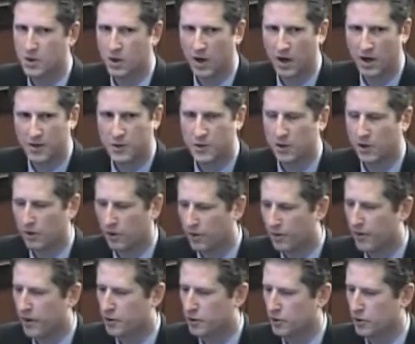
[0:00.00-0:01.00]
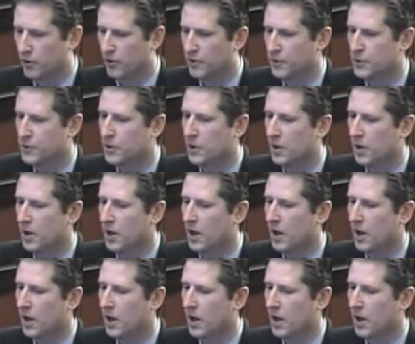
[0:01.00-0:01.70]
consular officials,